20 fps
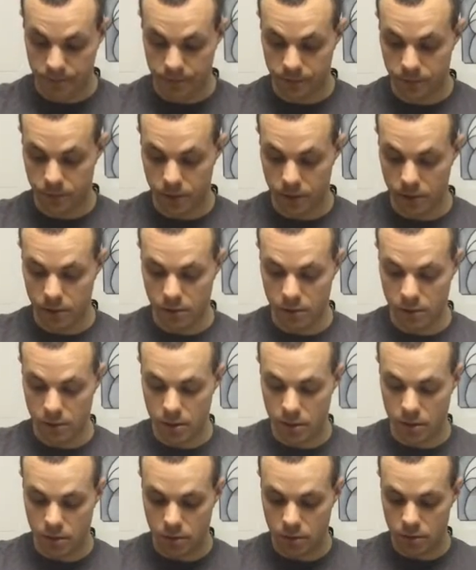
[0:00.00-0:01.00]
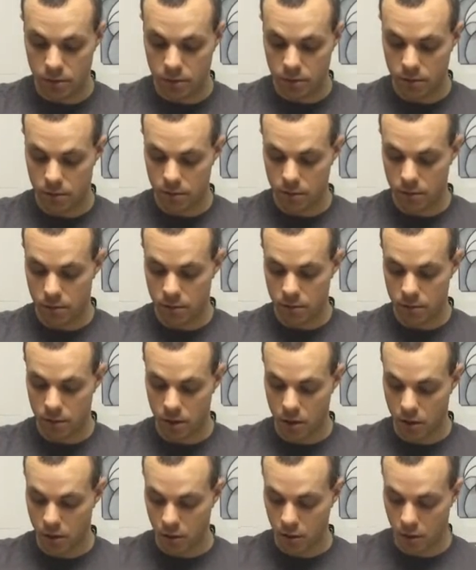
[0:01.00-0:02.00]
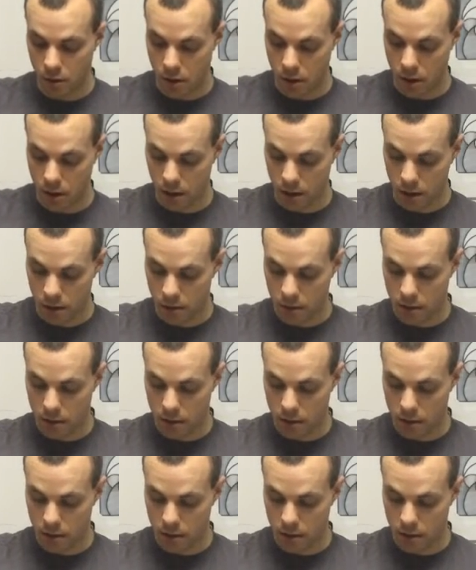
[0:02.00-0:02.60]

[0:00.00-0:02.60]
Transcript: You don't go wrong